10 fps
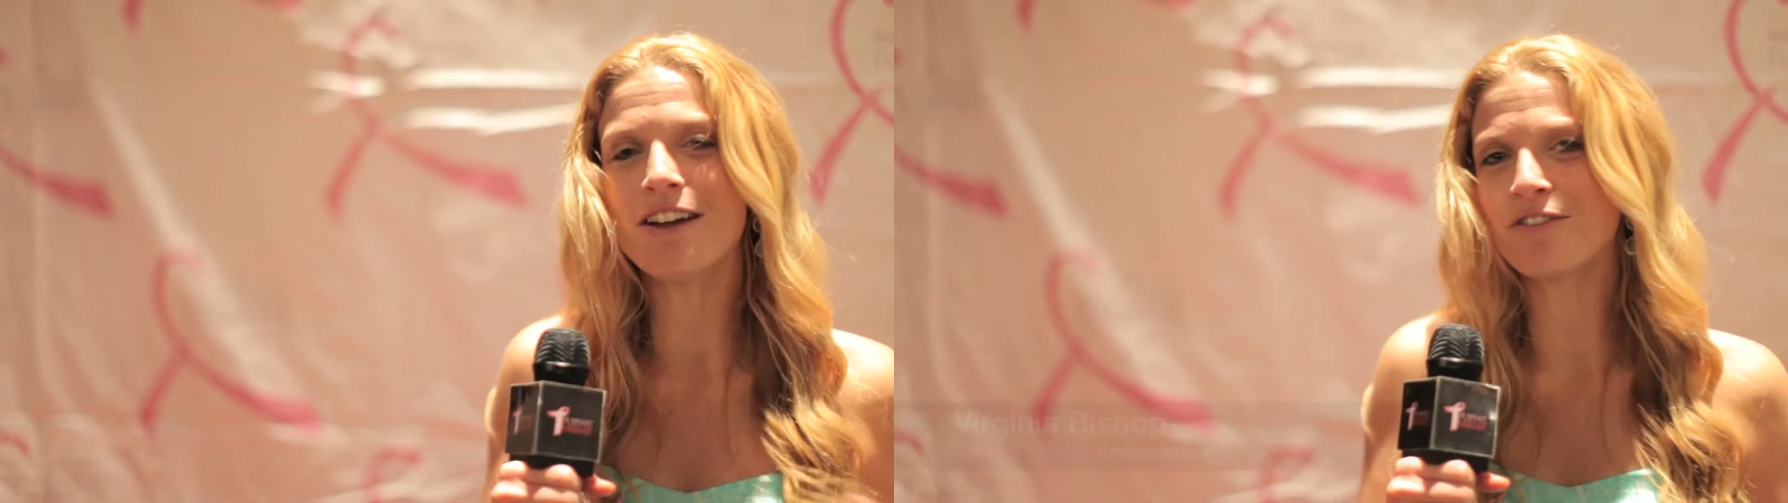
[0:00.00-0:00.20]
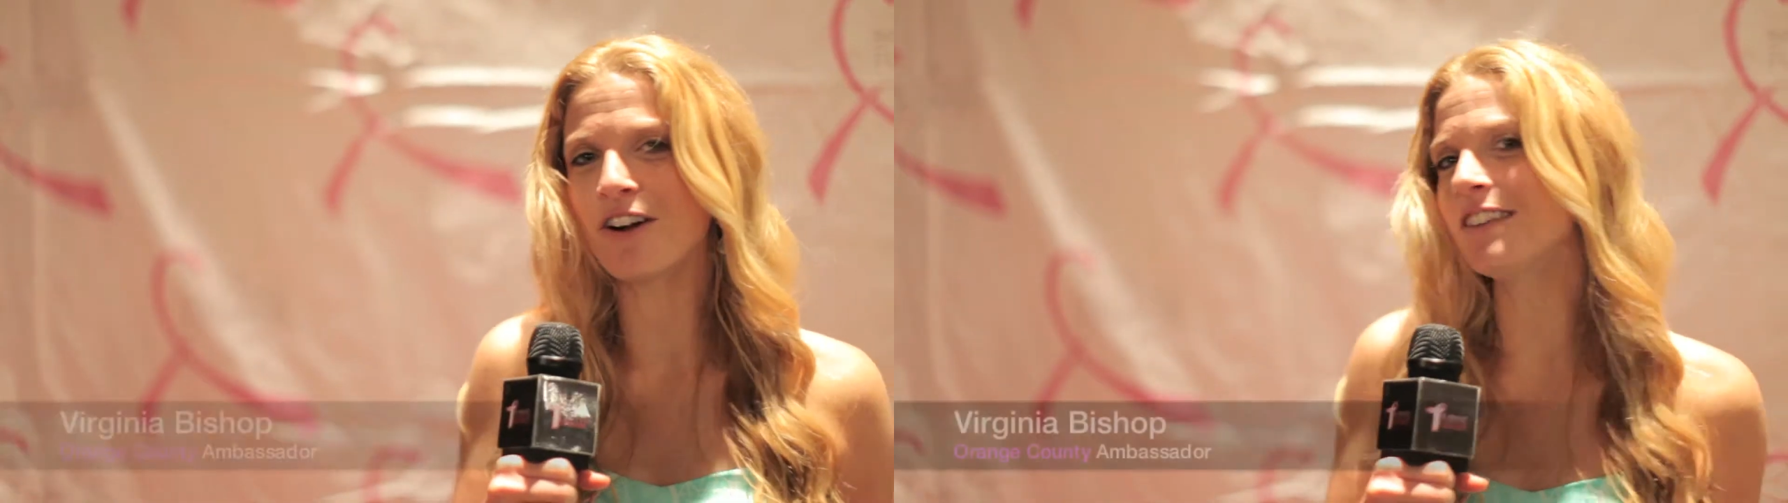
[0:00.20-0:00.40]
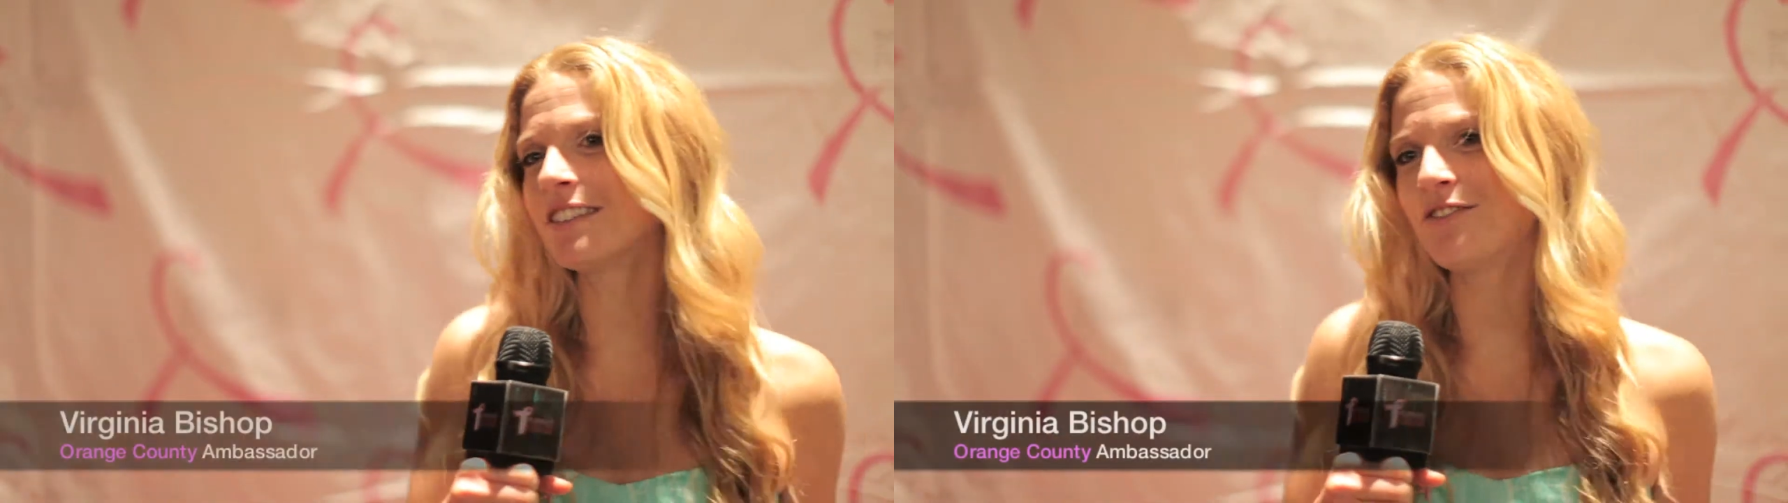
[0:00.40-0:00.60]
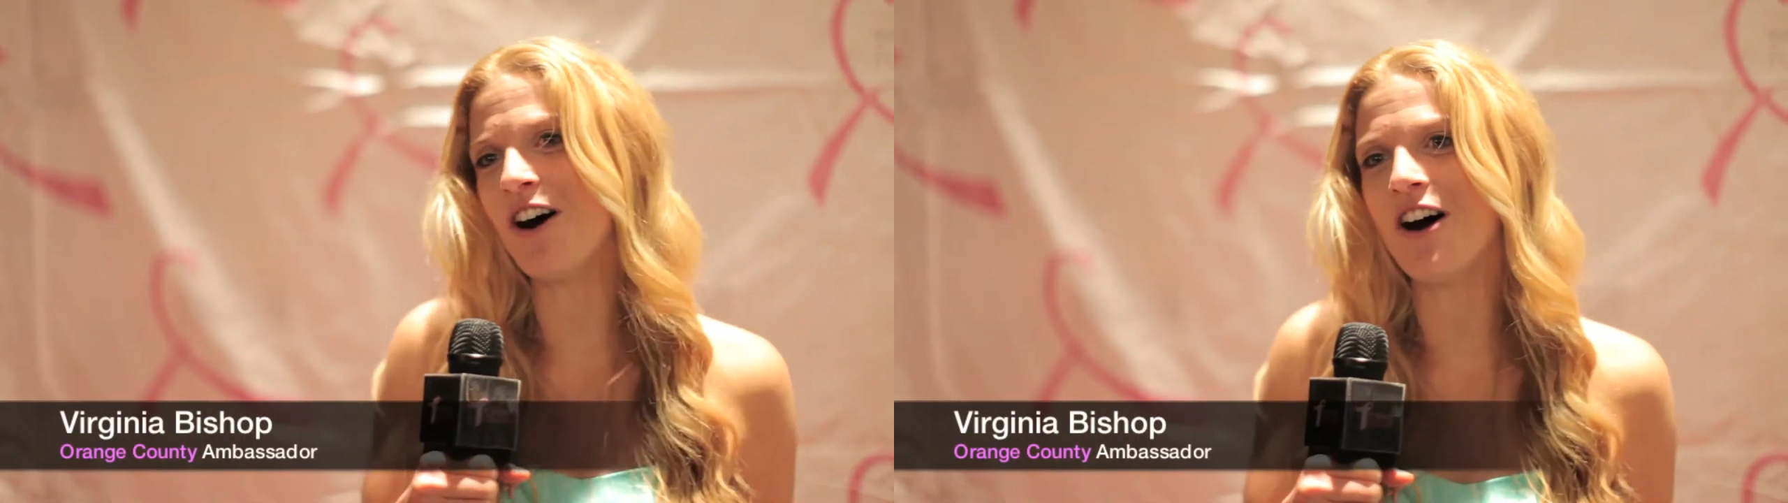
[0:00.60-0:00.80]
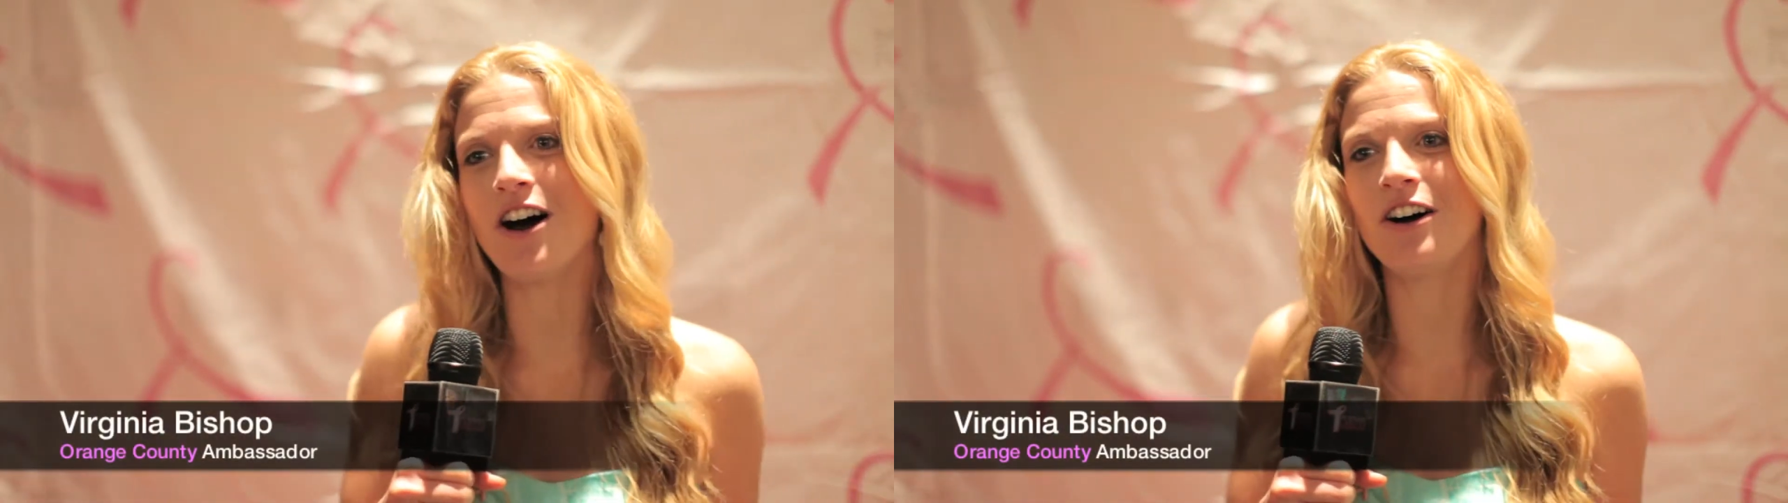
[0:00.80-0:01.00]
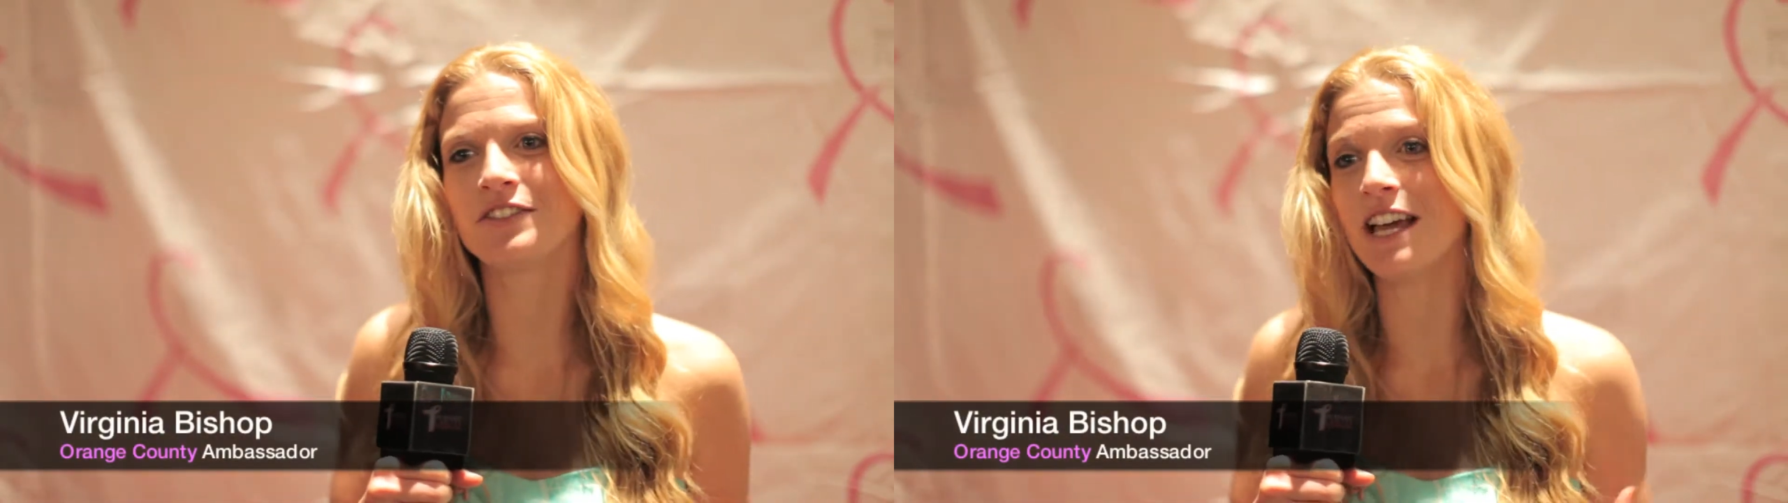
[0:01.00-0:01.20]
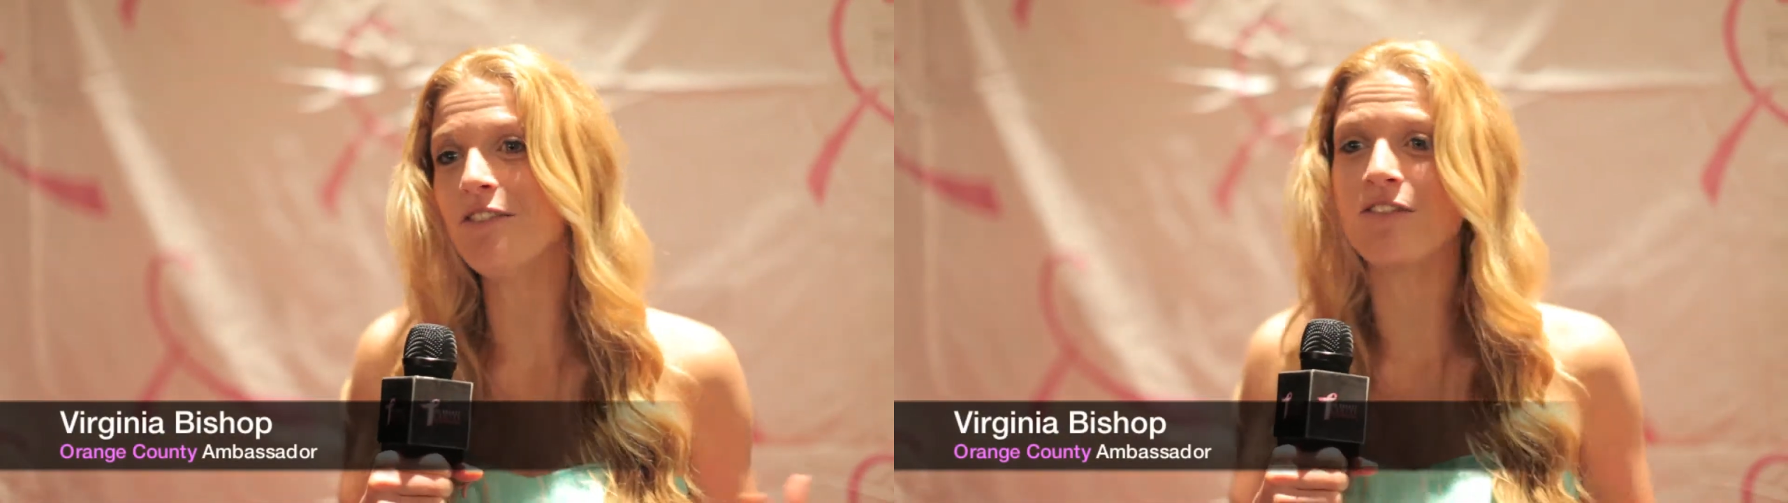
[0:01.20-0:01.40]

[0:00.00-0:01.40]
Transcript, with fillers: Get friends involved,